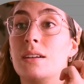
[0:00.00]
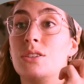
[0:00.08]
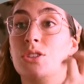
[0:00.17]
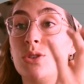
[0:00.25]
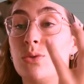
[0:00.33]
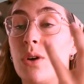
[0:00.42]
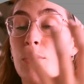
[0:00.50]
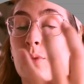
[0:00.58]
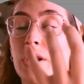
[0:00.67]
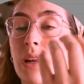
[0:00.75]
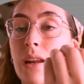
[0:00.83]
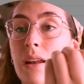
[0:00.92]
do a
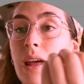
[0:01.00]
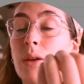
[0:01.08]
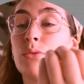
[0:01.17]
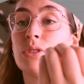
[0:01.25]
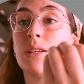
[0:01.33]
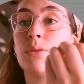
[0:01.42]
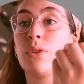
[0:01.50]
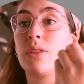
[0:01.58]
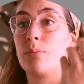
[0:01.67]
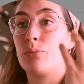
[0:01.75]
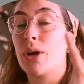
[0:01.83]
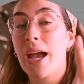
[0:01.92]
morning and night routine with
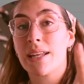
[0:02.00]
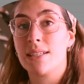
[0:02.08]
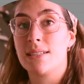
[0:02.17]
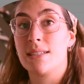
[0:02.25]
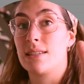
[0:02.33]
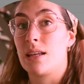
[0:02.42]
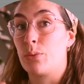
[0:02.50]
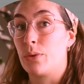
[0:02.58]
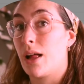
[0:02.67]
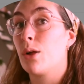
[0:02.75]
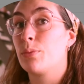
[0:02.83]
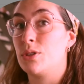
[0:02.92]
the practices that will
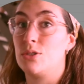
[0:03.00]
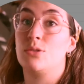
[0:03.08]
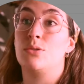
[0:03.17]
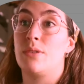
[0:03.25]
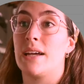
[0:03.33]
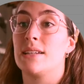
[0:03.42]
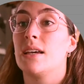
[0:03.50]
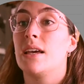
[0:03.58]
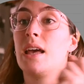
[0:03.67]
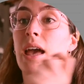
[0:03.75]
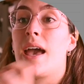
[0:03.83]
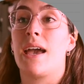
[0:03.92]
help you to do that,
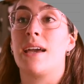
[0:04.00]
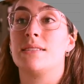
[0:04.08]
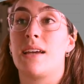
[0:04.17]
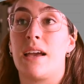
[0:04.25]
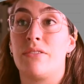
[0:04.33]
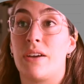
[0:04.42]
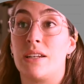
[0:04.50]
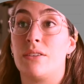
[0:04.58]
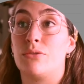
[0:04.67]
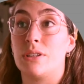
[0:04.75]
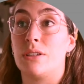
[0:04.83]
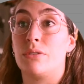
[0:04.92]
and I find
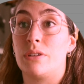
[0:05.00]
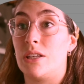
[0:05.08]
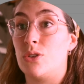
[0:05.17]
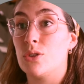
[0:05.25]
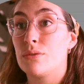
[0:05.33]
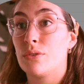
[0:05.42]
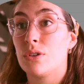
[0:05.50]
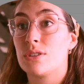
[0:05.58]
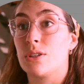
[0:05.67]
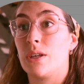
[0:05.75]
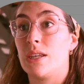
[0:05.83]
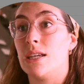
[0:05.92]
it really, really useful.
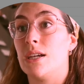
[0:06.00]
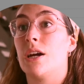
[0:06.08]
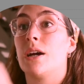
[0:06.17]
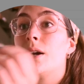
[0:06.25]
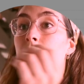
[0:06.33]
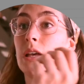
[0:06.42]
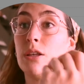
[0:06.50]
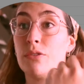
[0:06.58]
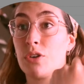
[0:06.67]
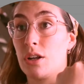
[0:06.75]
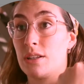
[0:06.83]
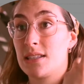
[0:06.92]
So here
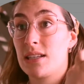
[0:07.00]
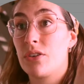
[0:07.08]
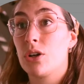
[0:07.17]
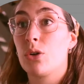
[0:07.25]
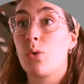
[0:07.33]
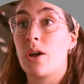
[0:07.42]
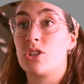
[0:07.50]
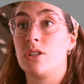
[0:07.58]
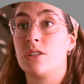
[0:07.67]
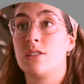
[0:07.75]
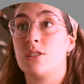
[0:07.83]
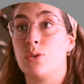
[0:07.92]
you've got several
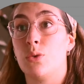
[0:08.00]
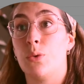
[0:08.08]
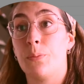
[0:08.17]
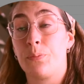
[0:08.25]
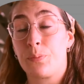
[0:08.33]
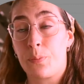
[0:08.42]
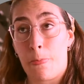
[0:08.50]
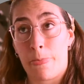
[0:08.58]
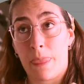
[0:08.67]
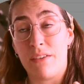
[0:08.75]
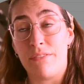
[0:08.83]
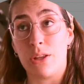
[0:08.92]
questions to
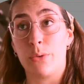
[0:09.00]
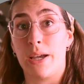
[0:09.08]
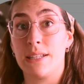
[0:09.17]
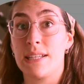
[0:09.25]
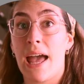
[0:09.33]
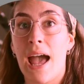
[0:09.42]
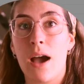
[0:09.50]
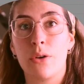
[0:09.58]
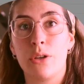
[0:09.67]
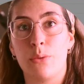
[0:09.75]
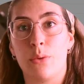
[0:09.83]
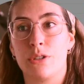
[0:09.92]
evaluate how
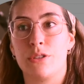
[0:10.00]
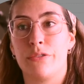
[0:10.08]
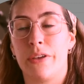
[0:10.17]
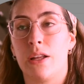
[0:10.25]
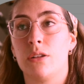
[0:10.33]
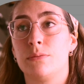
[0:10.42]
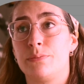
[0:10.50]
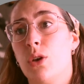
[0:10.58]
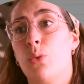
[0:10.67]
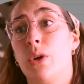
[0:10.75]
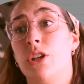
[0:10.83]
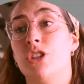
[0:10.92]
you want to feel
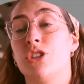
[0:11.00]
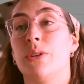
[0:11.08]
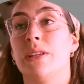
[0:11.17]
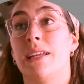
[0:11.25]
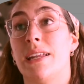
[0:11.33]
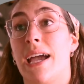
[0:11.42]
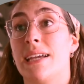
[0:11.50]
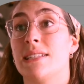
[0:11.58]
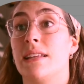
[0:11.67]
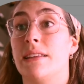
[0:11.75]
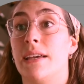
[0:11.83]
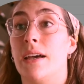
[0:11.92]
when you're doing the night
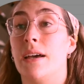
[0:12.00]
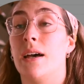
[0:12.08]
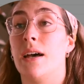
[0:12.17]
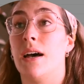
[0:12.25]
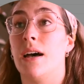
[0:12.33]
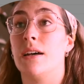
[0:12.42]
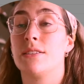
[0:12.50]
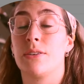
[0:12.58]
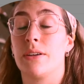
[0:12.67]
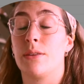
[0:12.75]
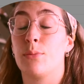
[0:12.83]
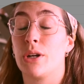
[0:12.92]
and
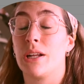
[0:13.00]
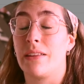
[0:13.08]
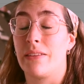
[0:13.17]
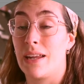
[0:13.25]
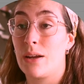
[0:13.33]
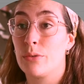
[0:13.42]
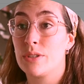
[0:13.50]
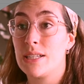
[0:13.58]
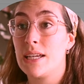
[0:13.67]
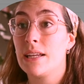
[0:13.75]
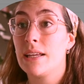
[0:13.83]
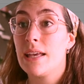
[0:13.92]
the morning and the night
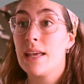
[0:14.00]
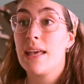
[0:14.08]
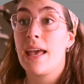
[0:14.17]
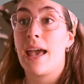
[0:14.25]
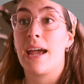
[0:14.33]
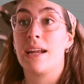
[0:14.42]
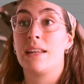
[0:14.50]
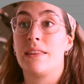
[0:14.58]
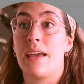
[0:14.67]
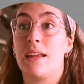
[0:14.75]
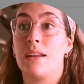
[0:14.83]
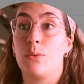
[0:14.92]
routine, and
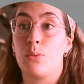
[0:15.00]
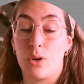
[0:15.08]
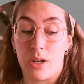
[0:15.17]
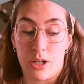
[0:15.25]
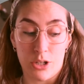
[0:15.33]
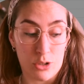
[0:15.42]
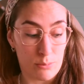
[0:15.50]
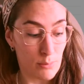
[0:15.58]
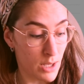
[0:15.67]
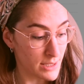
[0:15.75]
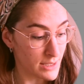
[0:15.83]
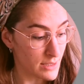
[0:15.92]
then what are your
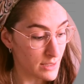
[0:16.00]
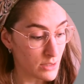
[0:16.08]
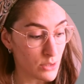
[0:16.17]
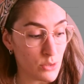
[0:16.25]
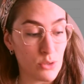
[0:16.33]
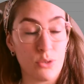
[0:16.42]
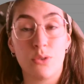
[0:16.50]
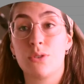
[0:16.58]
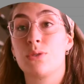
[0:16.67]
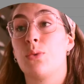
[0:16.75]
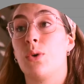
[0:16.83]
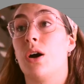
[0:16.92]
musts to
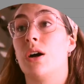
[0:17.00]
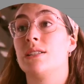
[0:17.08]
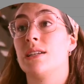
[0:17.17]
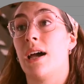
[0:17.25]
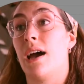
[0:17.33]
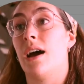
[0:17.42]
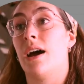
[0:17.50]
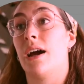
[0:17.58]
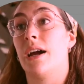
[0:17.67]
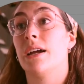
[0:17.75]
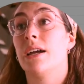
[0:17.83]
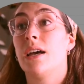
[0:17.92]
do's, what
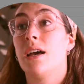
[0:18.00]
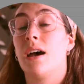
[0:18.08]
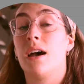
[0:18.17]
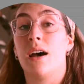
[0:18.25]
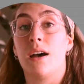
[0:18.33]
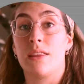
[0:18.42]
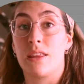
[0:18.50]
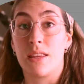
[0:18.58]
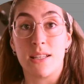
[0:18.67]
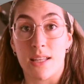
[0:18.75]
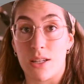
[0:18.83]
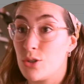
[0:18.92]
are the
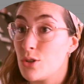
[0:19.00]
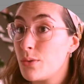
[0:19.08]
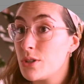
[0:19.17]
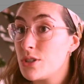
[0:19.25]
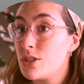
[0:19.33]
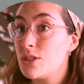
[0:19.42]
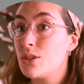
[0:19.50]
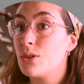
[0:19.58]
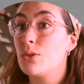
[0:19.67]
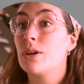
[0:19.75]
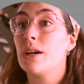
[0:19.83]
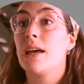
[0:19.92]
things that you don't want to do